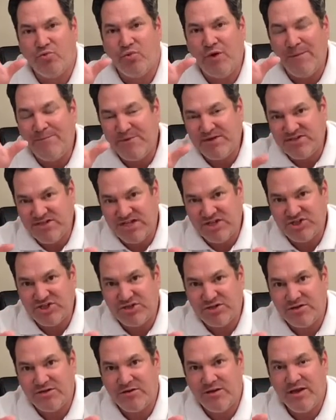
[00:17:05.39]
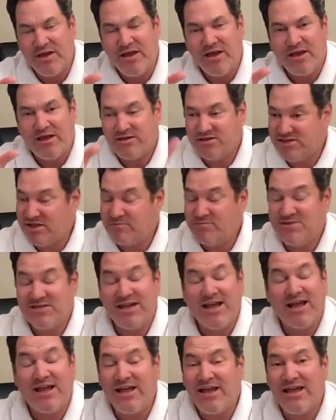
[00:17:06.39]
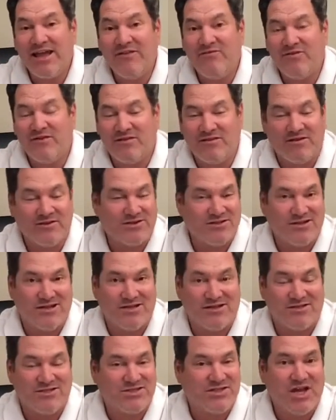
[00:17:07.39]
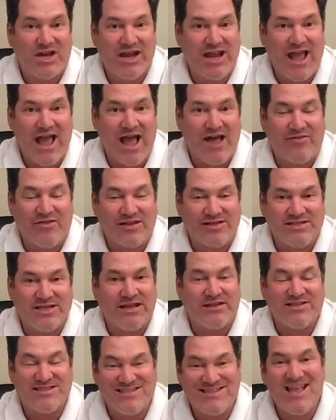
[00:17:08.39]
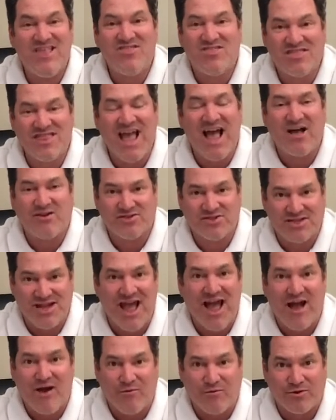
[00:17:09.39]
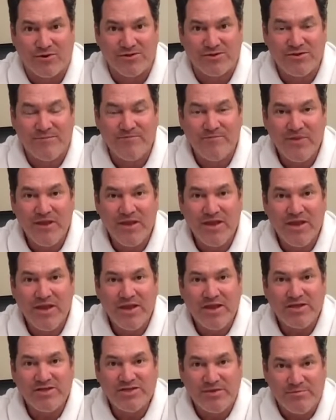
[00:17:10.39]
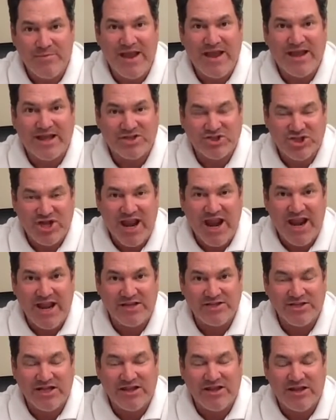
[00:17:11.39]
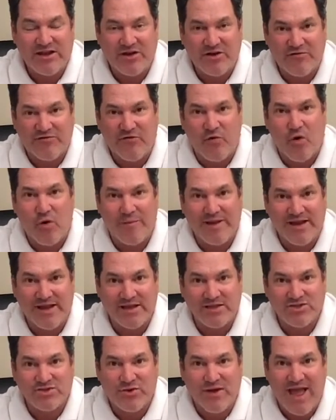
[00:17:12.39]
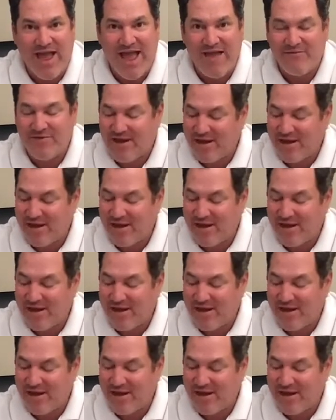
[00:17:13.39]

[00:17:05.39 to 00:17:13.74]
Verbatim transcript: repetition. Some say even there's a study out that said it's 10,000 hours to make a change and then inform it into a habit.